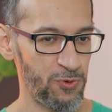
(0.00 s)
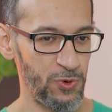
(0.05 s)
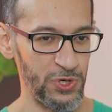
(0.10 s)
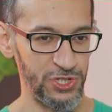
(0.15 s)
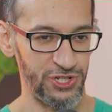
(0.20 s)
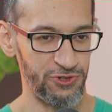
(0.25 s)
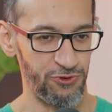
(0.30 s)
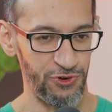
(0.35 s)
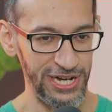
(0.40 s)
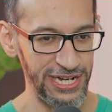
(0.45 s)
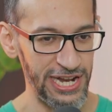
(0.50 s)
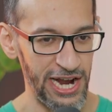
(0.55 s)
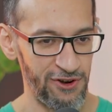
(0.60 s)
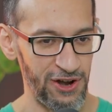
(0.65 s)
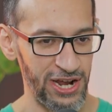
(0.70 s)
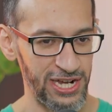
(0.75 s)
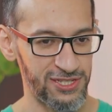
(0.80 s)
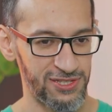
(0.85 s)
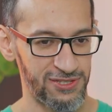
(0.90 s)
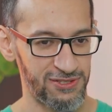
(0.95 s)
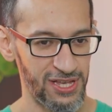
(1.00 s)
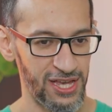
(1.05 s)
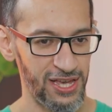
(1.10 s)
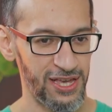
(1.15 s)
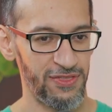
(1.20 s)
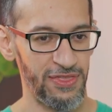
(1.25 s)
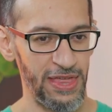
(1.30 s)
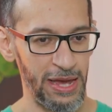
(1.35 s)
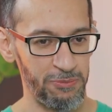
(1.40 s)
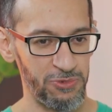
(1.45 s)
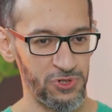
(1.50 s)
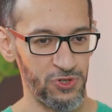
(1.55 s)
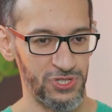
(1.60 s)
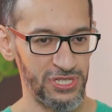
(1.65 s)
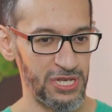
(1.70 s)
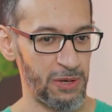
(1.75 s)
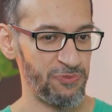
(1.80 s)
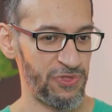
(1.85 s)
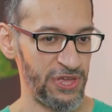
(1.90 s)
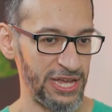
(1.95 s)
which redirects them to
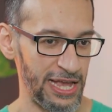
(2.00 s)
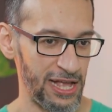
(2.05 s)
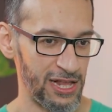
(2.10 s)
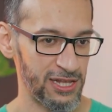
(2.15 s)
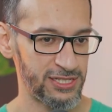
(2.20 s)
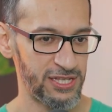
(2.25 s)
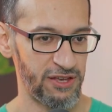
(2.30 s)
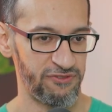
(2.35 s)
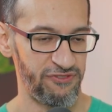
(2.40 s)
something else,